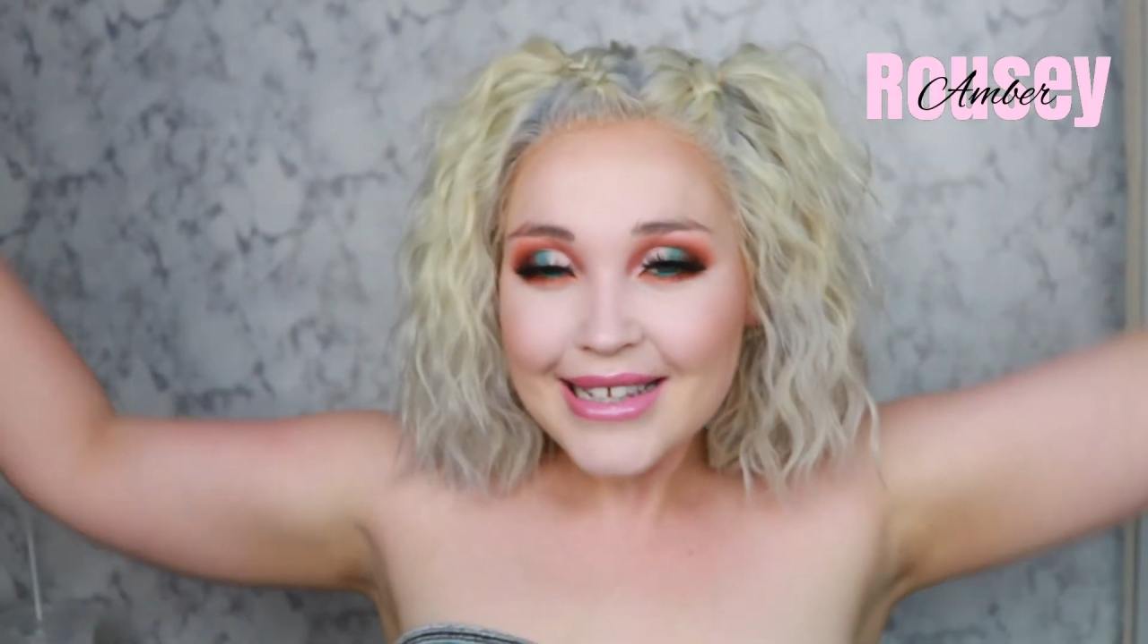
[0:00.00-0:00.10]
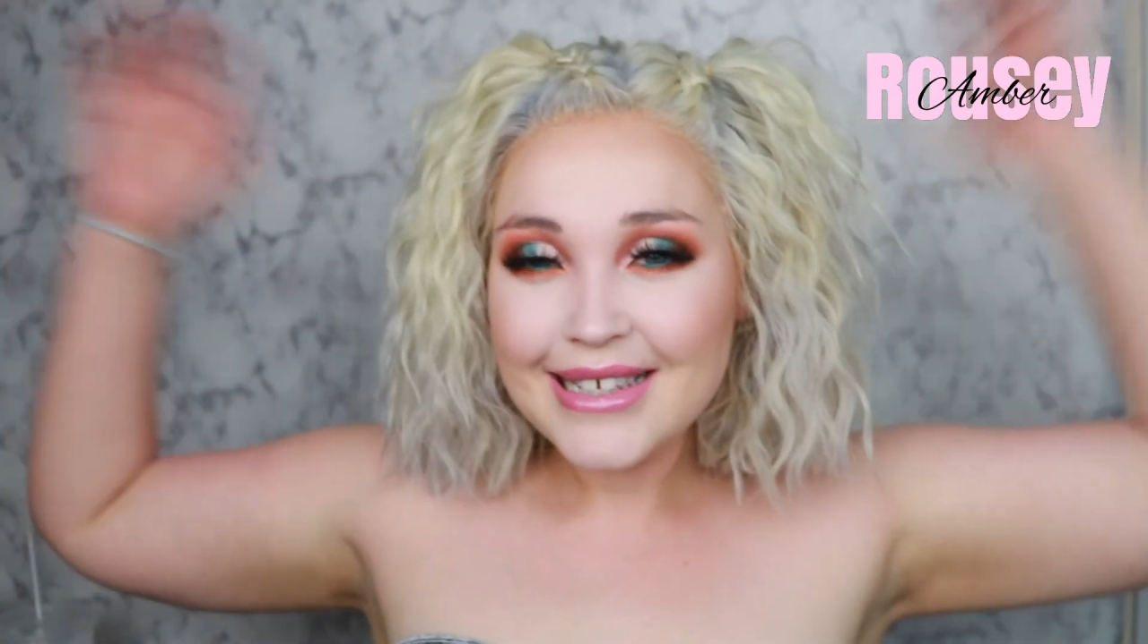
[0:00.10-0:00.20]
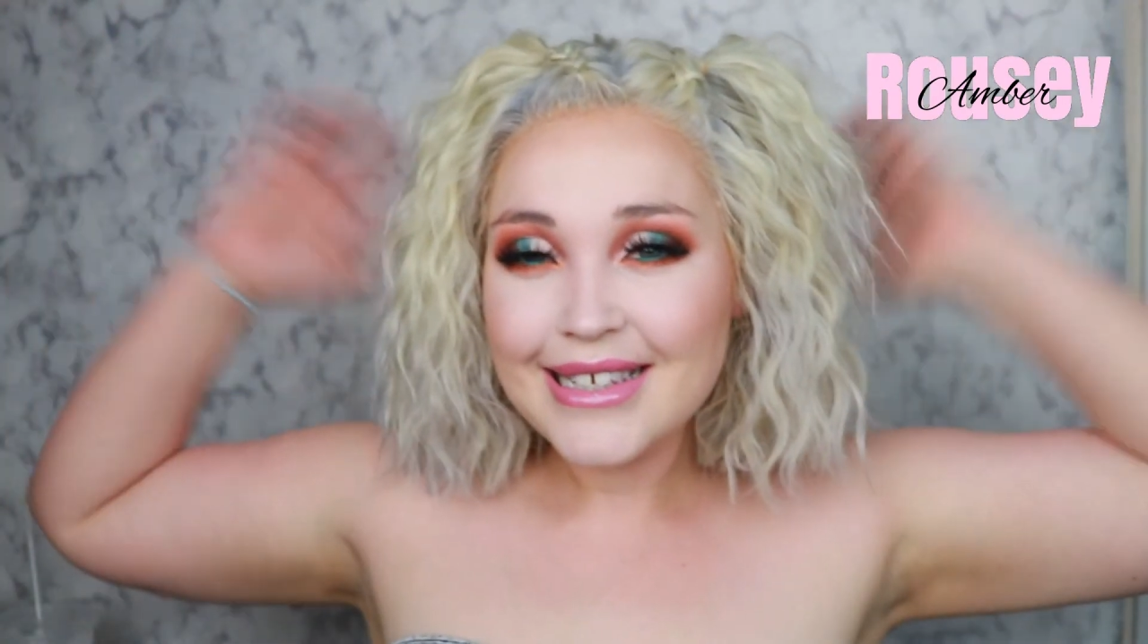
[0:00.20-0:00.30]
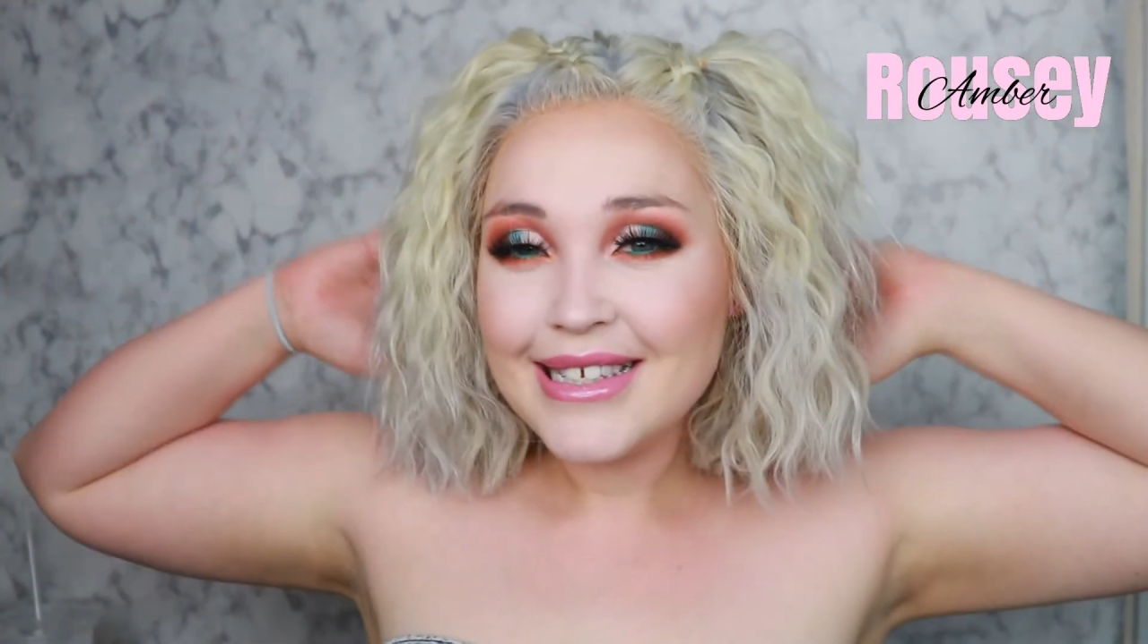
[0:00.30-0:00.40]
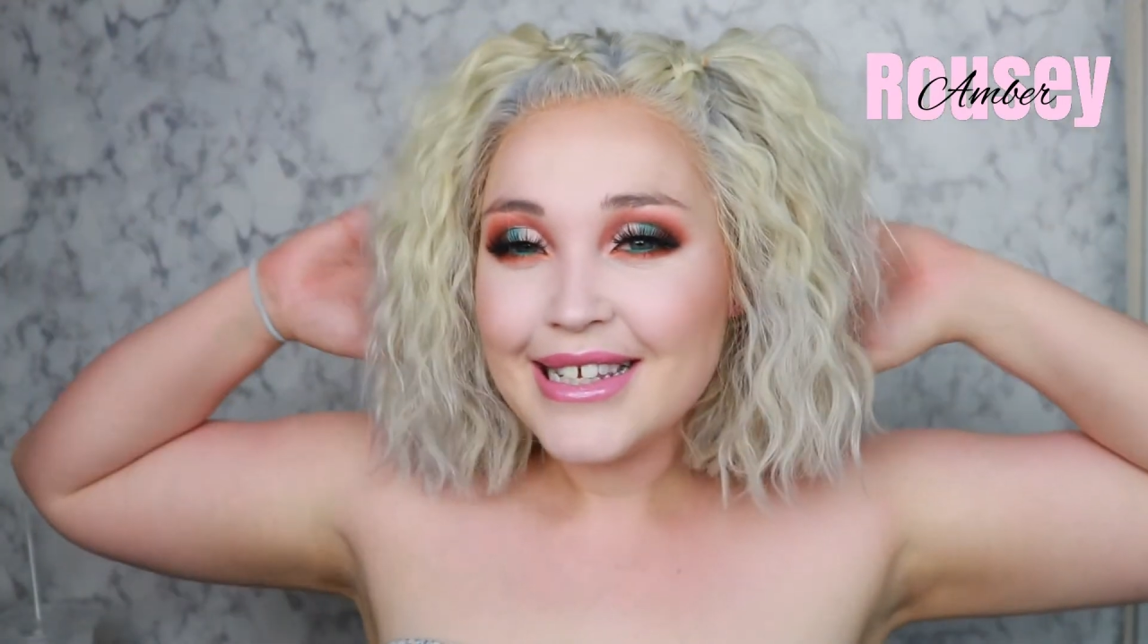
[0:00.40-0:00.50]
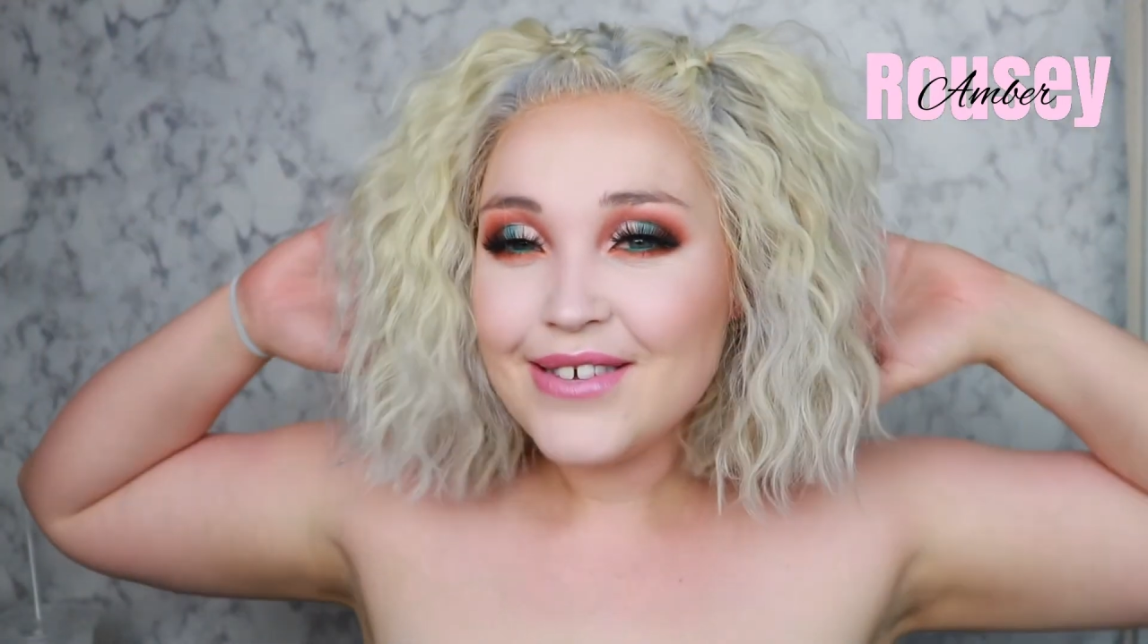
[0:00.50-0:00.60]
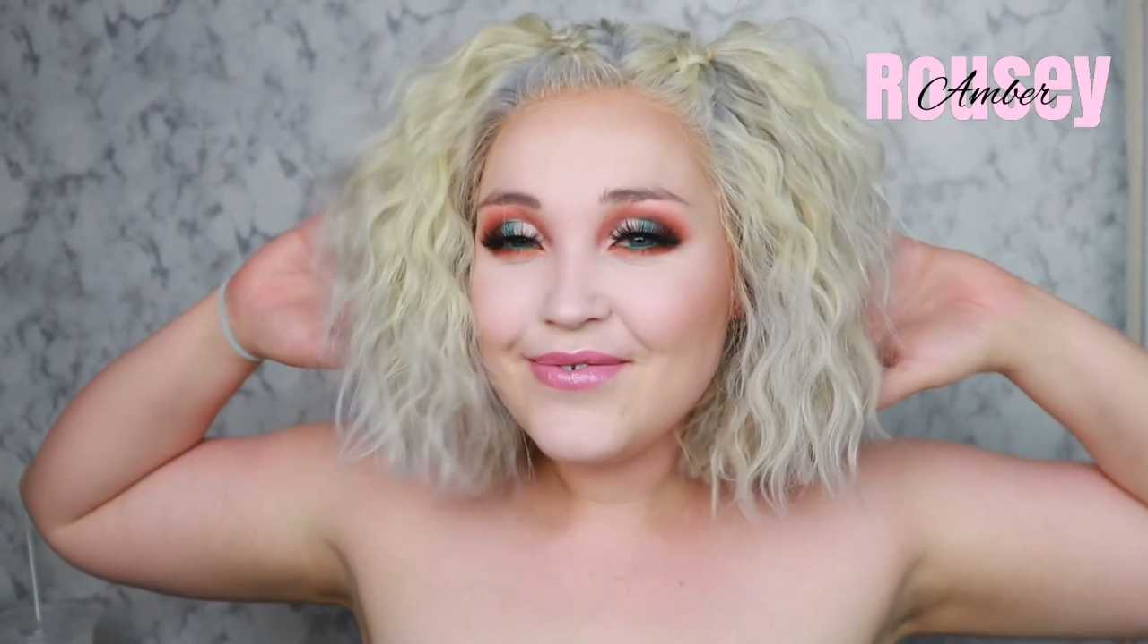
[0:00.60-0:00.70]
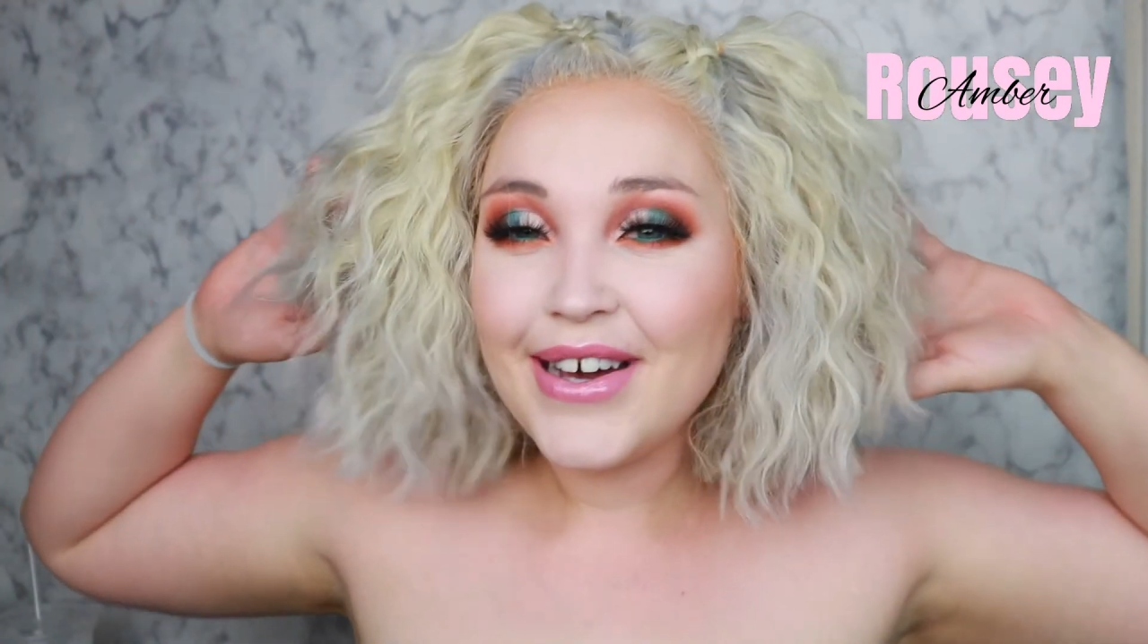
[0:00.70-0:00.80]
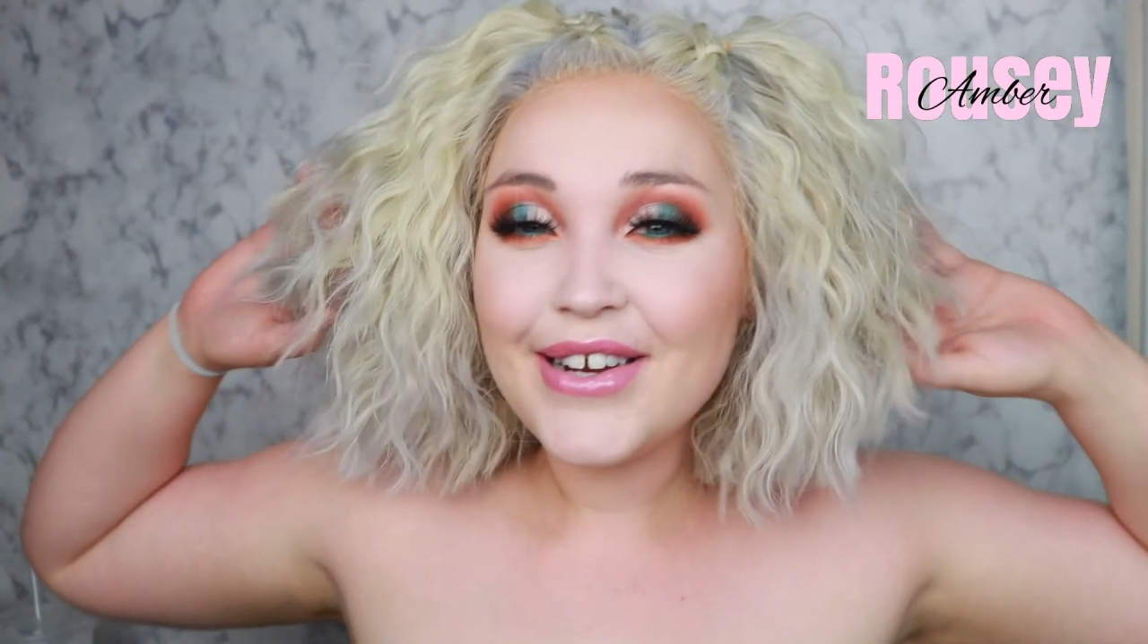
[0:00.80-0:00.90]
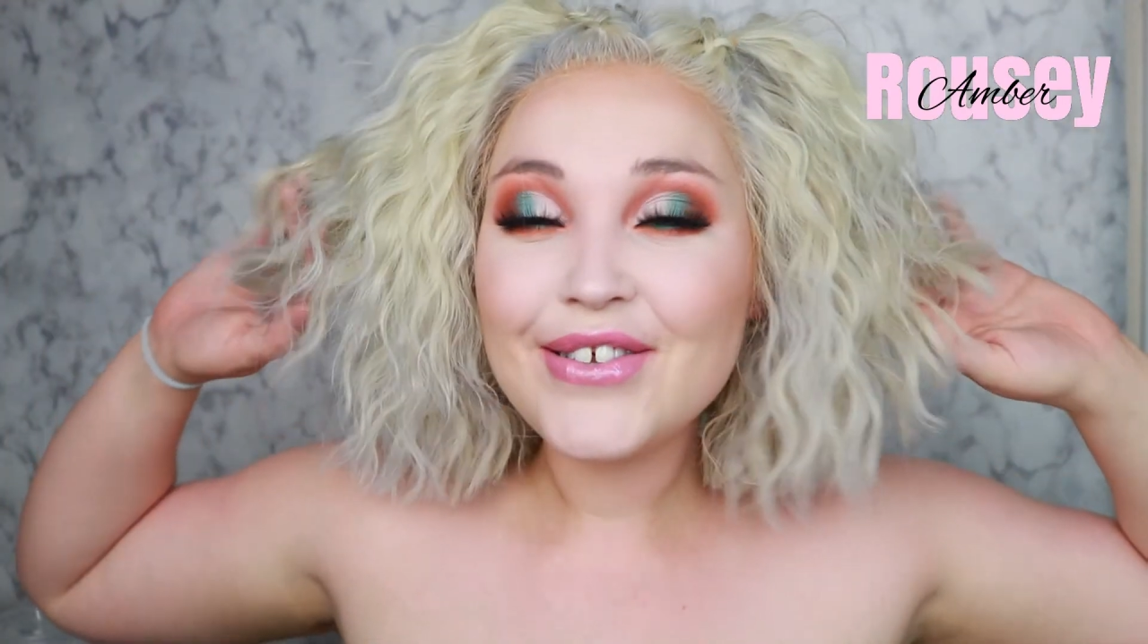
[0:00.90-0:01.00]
this is the final